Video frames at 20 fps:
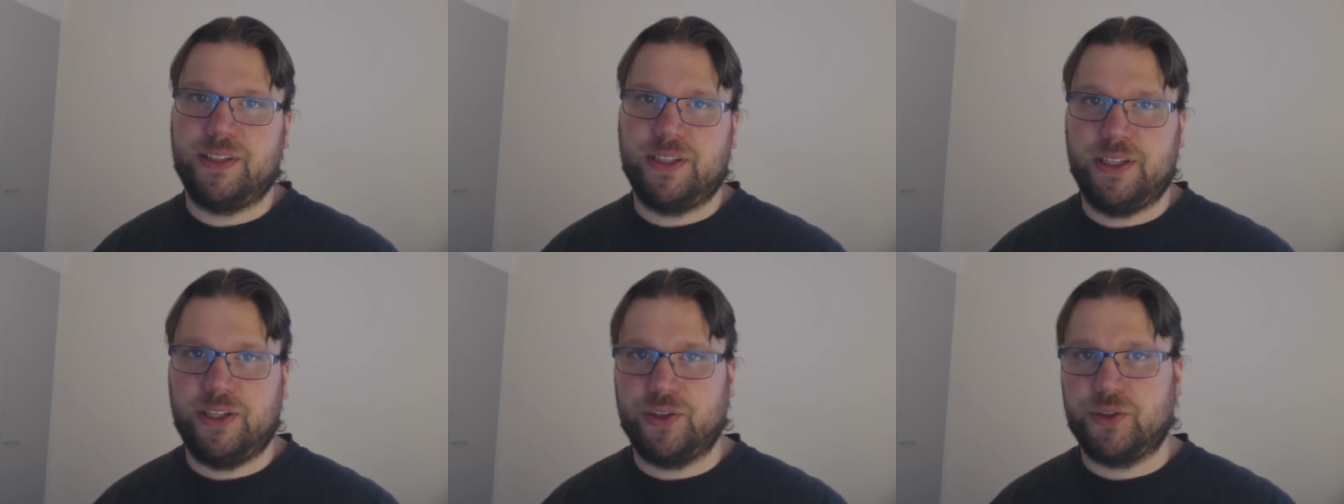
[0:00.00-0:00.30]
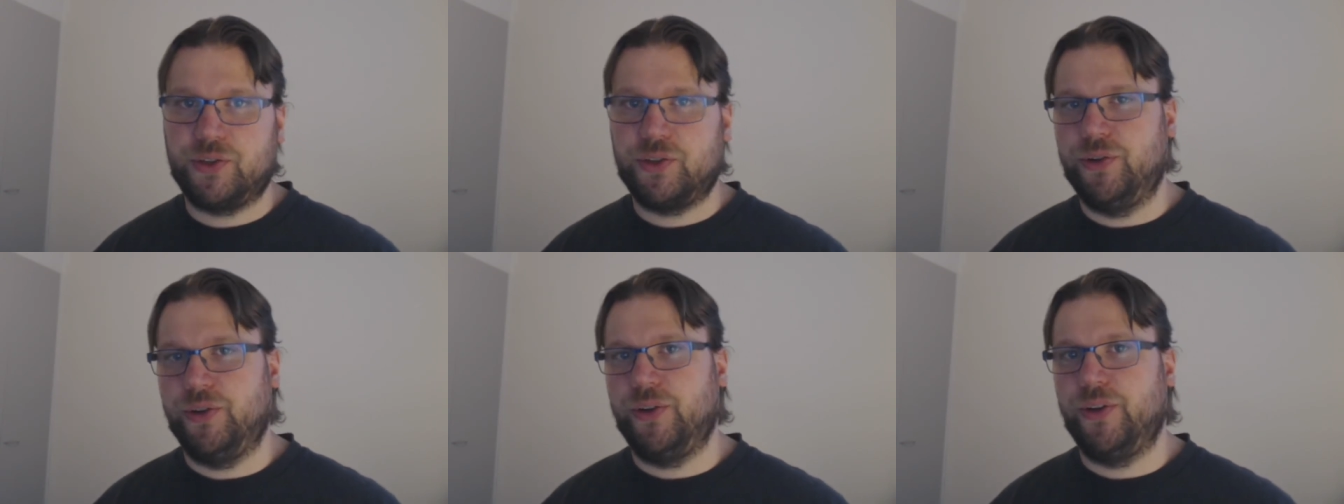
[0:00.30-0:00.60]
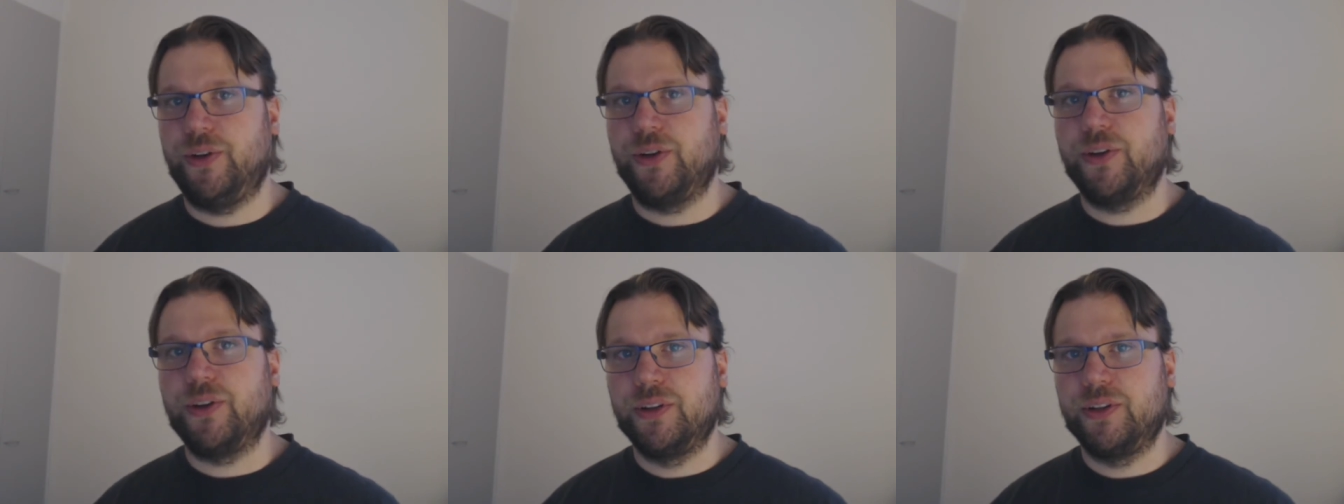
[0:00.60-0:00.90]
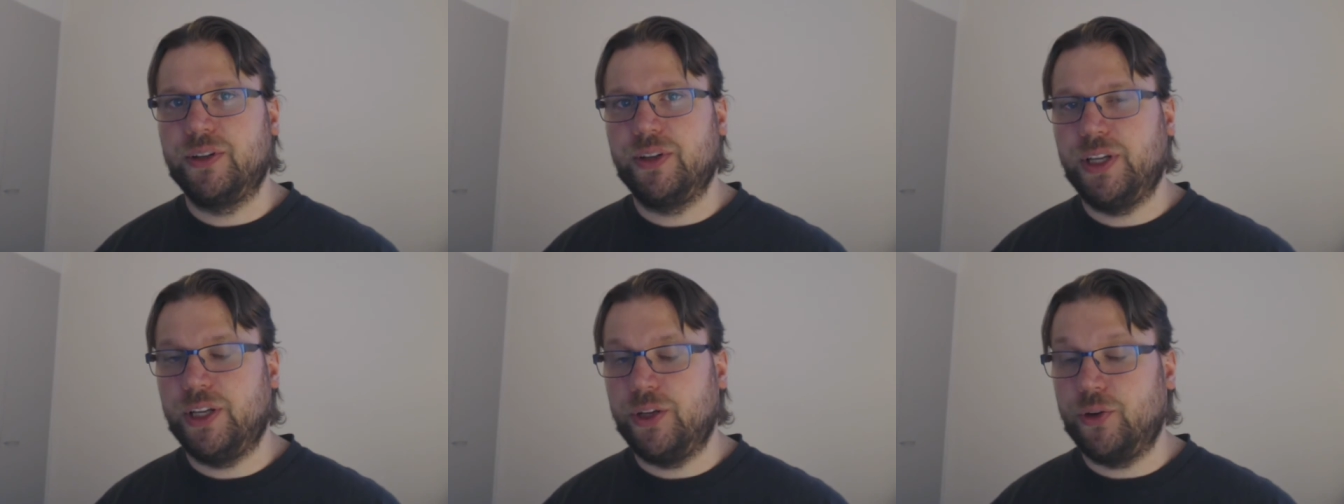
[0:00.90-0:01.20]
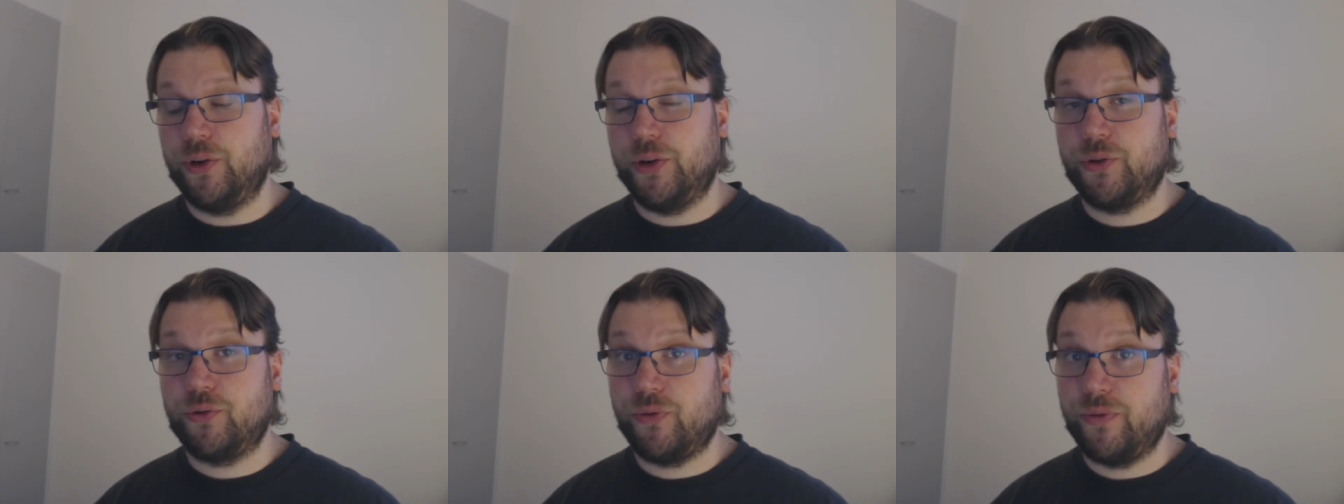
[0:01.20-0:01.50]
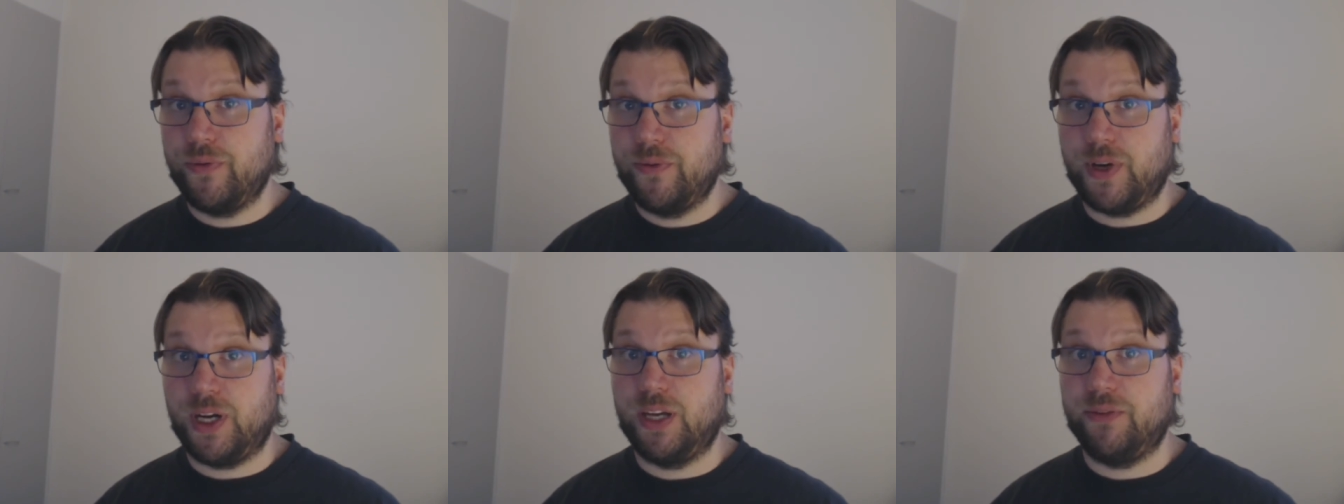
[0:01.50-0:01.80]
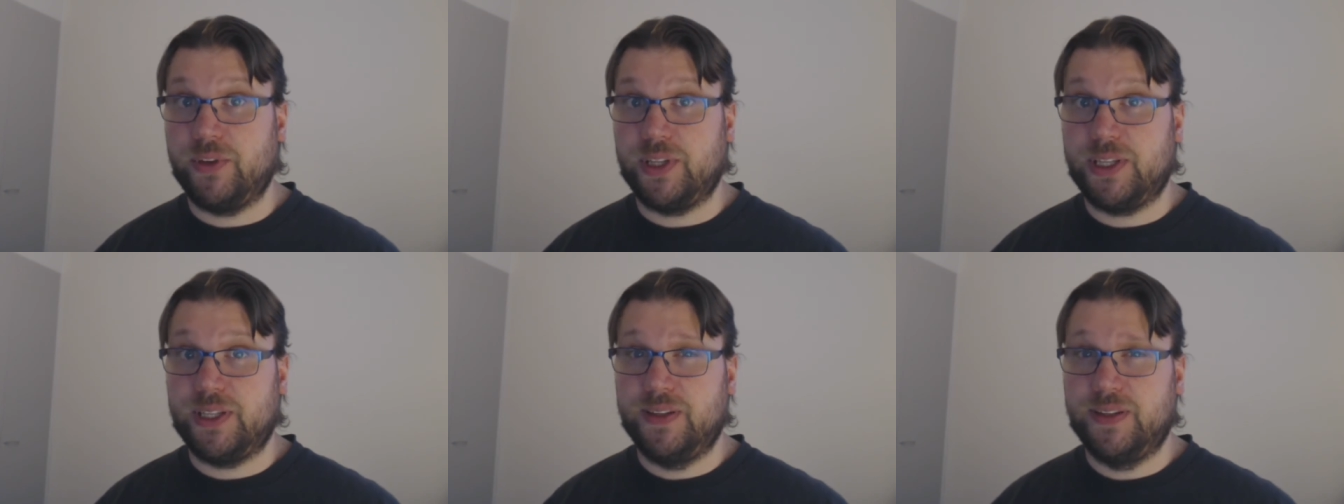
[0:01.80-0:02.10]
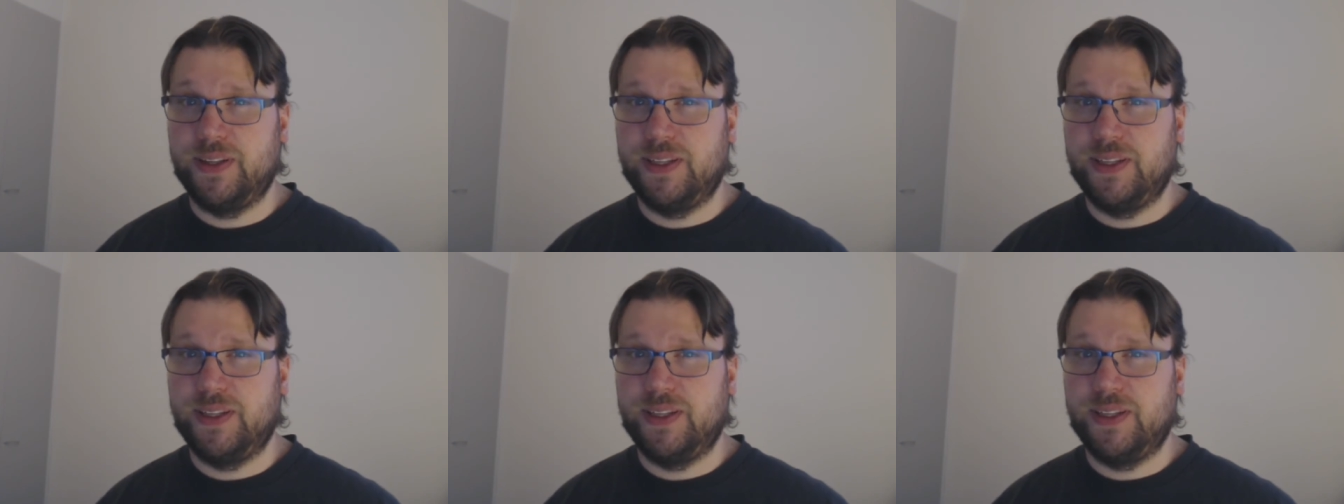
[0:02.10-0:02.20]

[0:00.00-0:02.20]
in a turn in order to revive it.